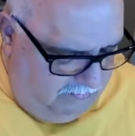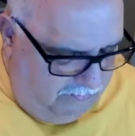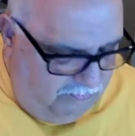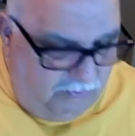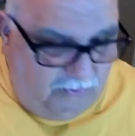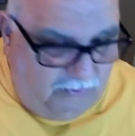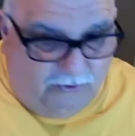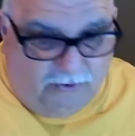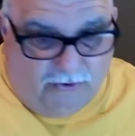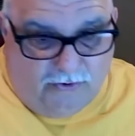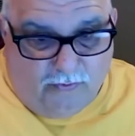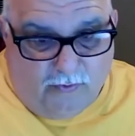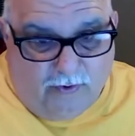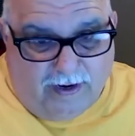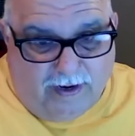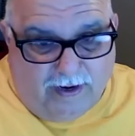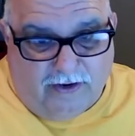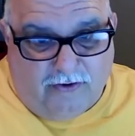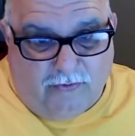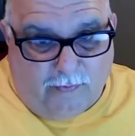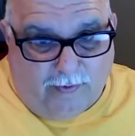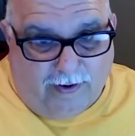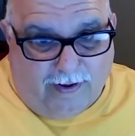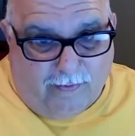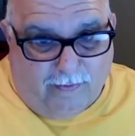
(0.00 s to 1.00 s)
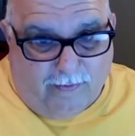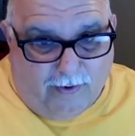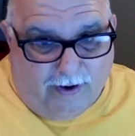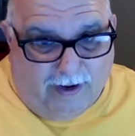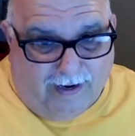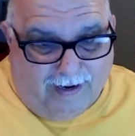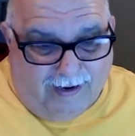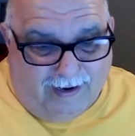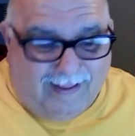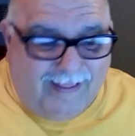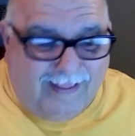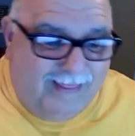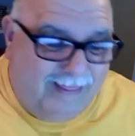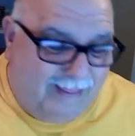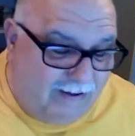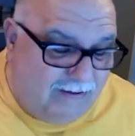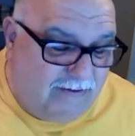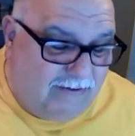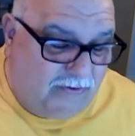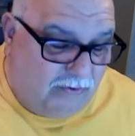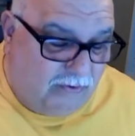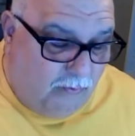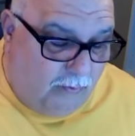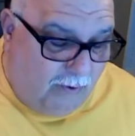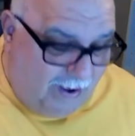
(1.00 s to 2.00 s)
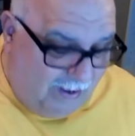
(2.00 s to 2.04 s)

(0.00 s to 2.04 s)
We're in 2021. That's a